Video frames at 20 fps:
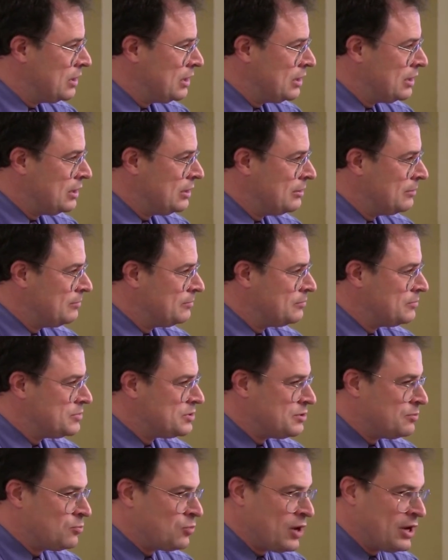uh
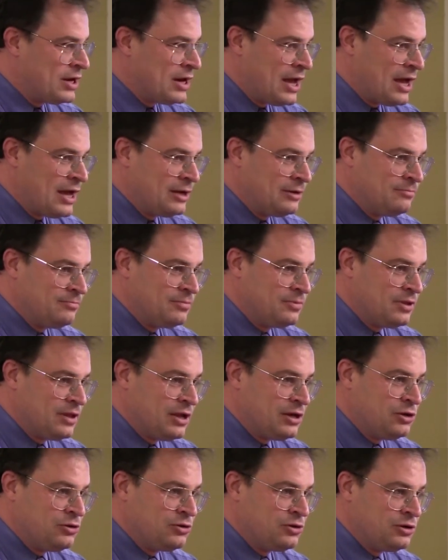some radon
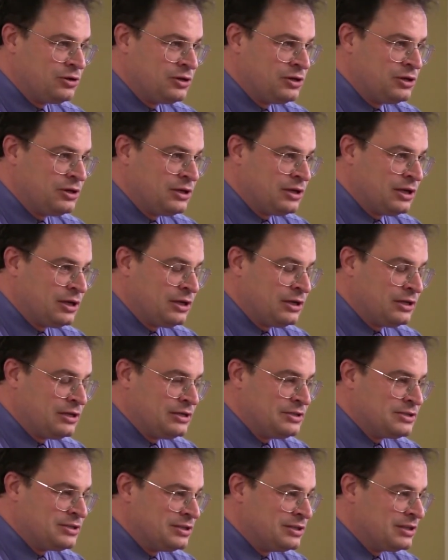that you could e uh,
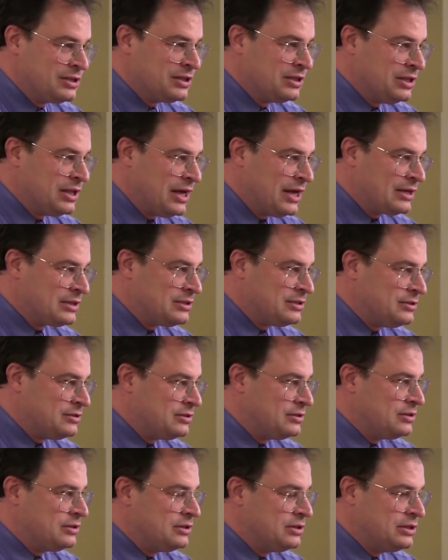easily collect
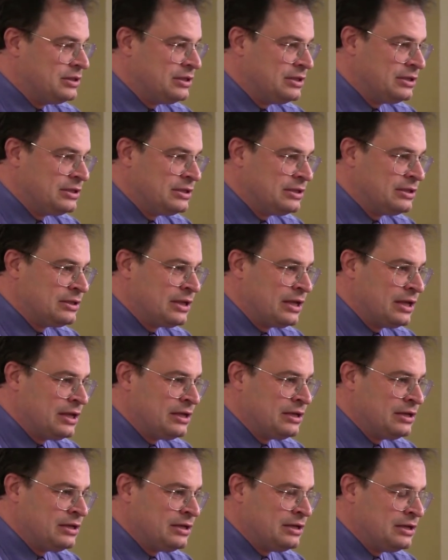uh,
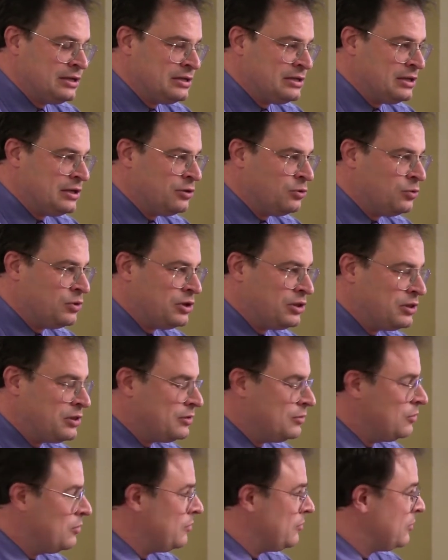and deal with
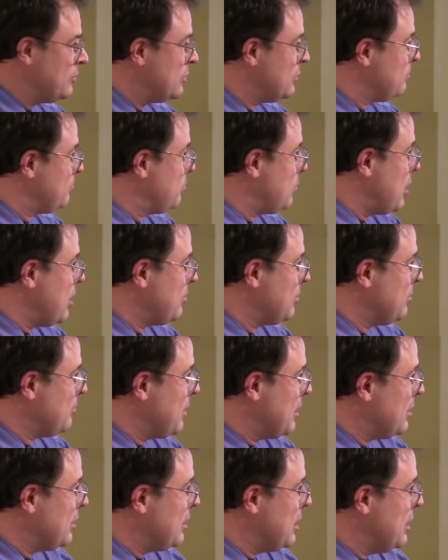over probably
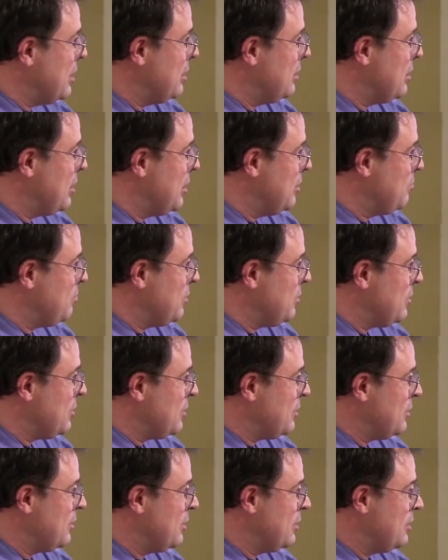about an 80 day
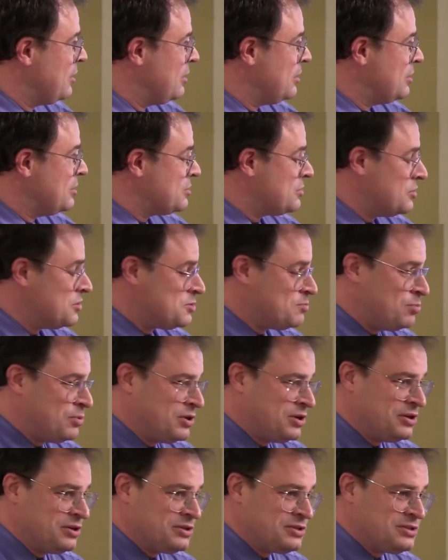period. So it's
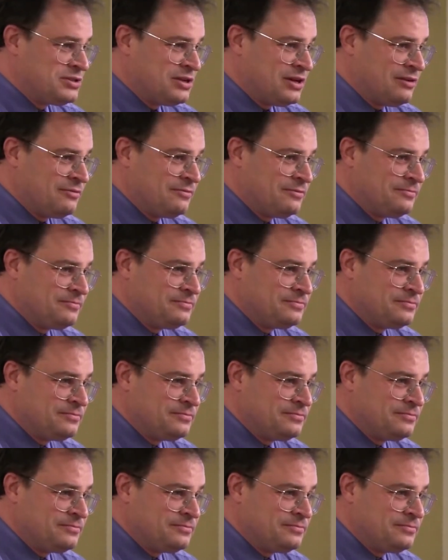pretty good stuff.